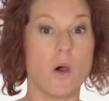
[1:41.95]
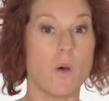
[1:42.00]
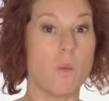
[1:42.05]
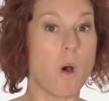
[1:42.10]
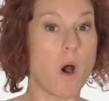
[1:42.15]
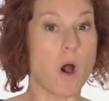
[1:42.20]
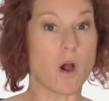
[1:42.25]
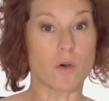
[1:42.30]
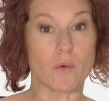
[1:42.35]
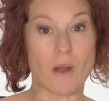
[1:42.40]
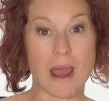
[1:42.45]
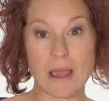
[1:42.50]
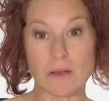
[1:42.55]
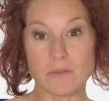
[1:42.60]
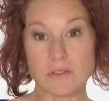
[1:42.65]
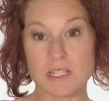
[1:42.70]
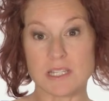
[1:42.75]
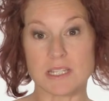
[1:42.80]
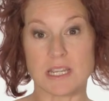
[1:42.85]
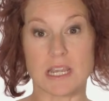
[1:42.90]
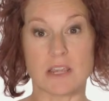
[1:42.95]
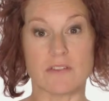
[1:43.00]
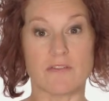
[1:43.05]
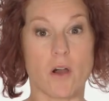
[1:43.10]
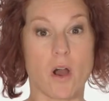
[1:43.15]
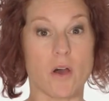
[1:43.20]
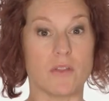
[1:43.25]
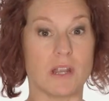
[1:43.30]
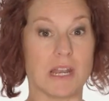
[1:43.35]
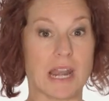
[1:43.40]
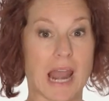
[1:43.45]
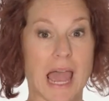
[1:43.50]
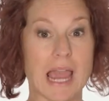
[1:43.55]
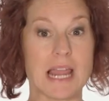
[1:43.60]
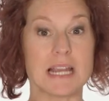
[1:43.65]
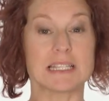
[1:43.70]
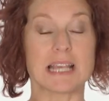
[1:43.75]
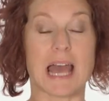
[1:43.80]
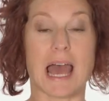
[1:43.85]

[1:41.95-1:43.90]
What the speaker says: Walk round to see if all the lights